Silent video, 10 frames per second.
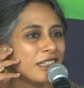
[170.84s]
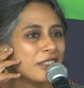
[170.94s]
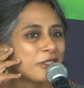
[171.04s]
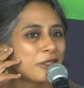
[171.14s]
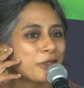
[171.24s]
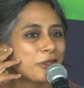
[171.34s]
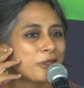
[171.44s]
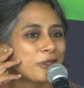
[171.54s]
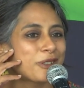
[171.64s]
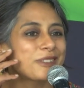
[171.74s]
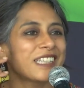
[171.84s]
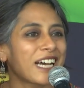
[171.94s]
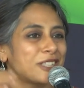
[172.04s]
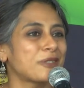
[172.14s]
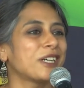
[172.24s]
So
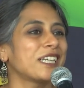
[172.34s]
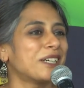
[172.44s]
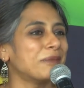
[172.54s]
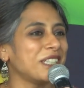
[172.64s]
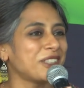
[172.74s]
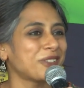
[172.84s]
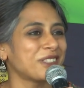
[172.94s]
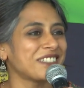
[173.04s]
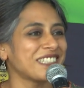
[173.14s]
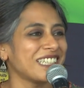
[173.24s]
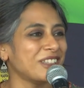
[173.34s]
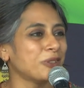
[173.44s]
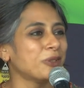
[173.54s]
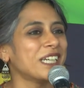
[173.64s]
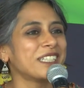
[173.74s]
that's why coming to the
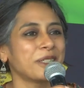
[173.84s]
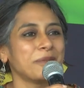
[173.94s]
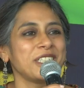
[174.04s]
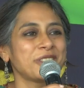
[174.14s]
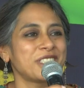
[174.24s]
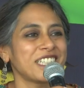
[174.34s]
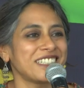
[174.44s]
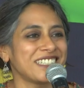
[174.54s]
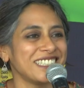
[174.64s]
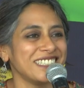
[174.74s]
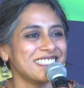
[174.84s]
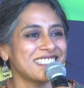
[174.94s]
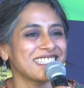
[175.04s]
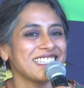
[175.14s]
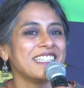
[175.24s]
Hindu and coming to Chennai is
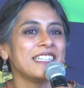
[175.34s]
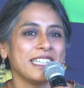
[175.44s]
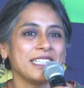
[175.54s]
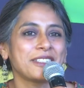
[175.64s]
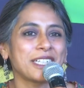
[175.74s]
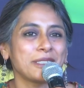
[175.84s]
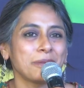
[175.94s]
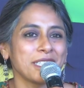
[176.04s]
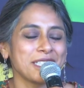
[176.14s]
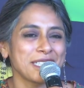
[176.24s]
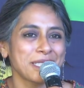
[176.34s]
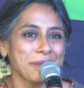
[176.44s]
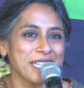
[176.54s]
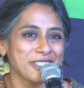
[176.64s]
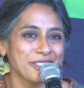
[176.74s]
incredibly
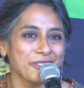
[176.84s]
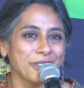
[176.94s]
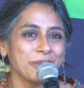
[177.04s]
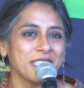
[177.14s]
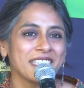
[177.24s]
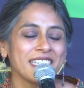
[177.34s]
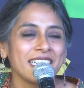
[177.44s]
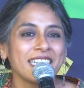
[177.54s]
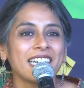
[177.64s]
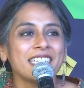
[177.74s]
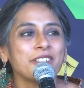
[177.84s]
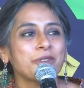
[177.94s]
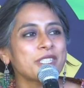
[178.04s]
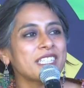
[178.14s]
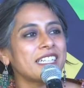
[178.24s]
special for me. And it
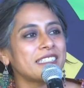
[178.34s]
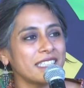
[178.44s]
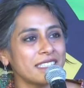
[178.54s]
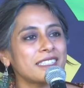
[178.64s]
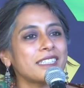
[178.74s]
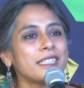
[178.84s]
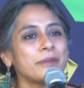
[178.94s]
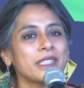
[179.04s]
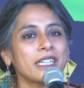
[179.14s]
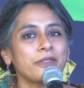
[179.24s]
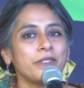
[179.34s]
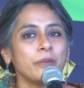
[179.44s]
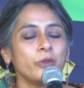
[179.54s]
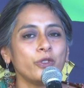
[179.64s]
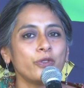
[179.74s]
was at this time that we
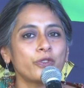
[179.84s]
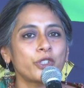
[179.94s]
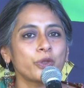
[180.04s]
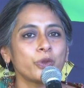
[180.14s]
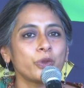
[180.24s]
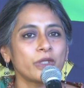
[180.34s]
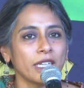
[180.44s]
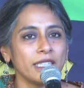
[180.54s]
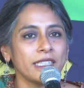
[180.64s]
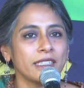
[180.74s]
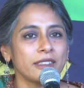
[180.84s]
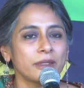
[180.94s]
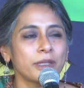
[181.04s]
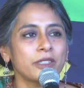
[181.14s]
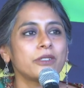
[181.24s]
moved to Ranikhet
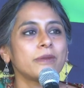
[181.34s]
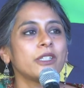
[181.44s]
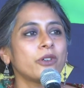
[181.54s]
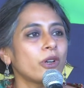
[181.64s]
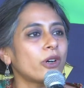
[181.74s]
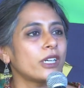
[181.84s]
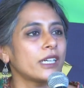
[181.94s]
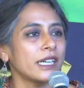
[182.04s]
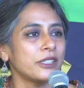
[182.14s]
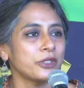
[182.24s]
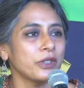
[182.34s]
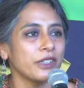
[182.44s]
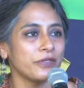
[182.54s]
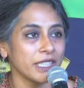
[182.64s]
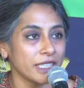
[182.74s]
because we no longer had to
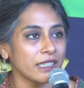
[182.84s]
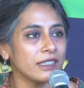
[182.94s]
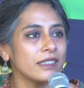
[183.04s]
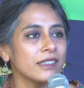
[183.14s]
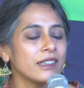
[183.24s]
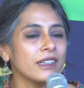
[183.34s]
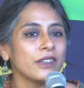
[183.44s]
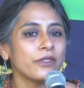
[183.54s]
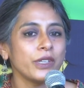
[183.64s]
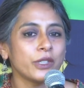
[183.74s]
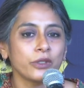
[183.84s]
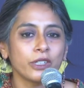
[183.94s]
live in Delhi we could